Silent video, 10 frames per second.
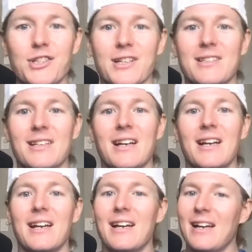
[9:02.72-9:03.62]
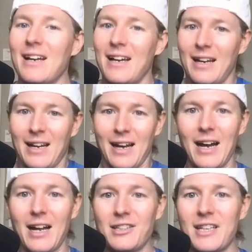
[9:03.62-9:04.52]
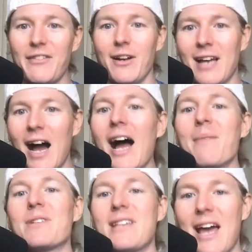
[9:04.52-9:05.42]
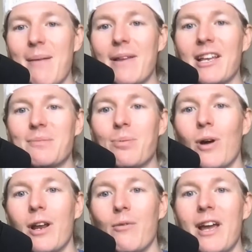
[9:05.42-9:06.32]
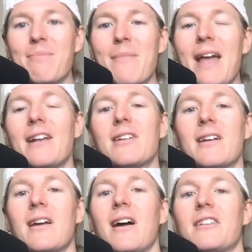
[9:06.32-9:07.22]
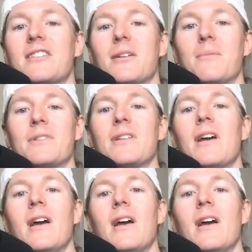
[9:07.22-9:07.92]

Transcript: just to give you a timestamp at this point, we had made it to customs